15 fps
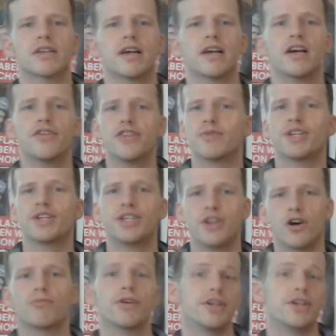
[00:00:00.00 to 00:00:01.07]
countries which
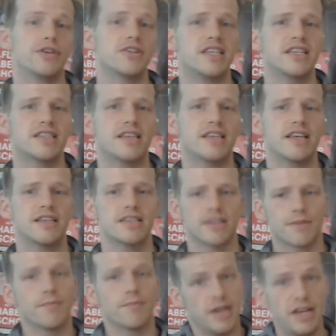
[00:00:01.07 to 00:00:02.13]
don't produce these
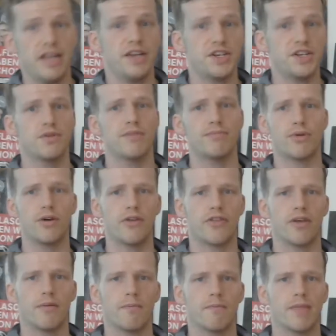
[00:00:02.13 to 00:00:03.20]
things need to import
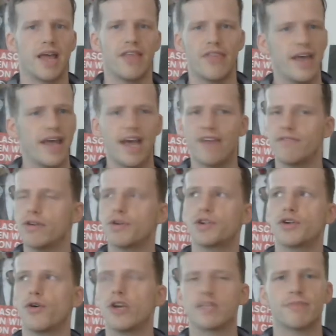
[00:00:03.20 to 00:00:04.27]
them, and they have no
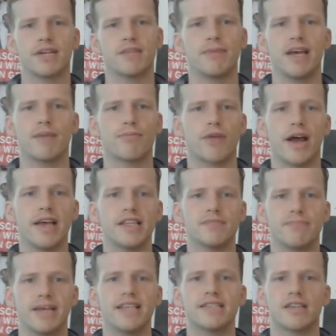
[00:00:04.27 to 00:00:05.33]
choice but to pay a price
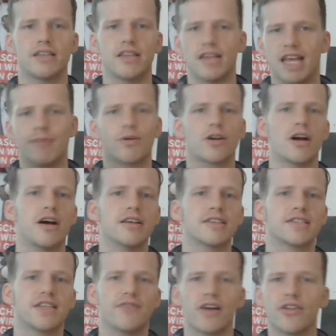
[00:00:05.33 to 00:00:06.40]
based on the labor
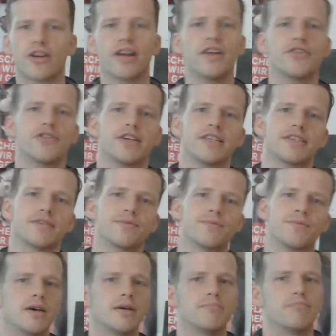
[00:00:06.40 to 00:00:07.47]
costs of other countries.
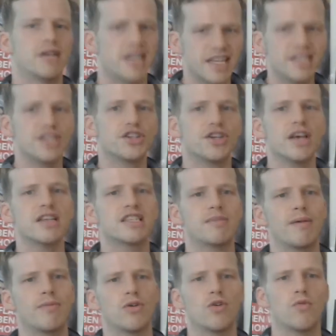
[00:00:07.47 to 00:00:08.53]
But it isn't just the
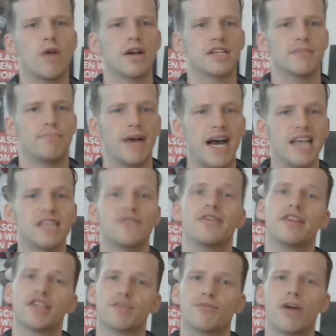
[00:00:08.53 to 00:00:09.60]
people who want to buy the
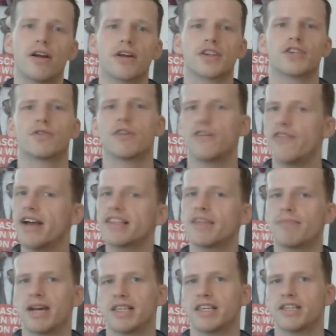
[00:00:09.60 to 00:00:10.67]
finished products who are affected
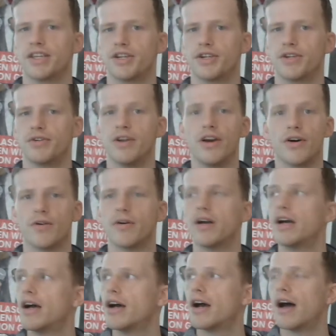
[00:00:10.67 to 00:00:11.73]
by this issue. No.
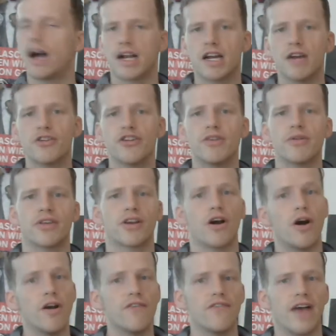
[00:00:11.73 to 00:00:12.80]
A country with a
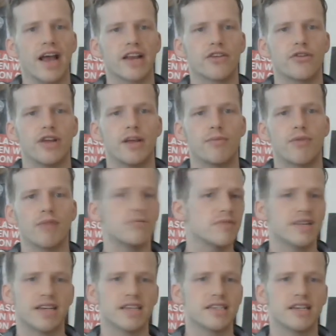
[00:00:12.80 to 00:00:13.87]
car factory probably
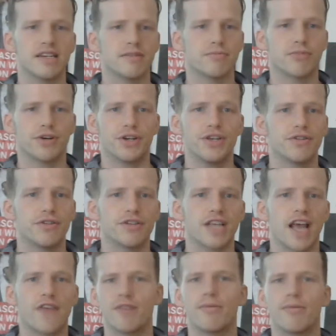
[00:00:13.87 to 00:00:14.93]
doesn't produce
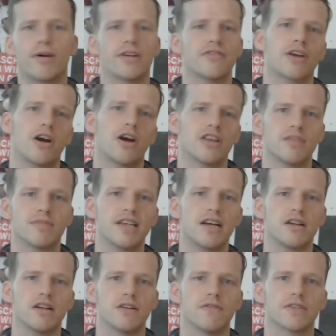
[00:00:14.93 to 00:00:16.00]
every part of the car
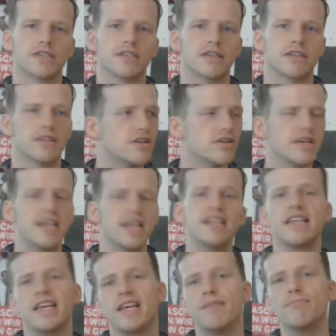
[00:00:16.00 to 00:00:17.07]
themselves. They'll need
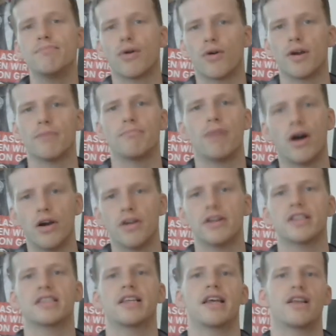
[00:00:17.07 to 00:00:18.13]
to import
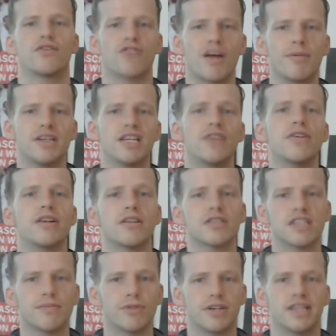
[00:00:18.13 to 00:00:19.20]
parts and raw materials to put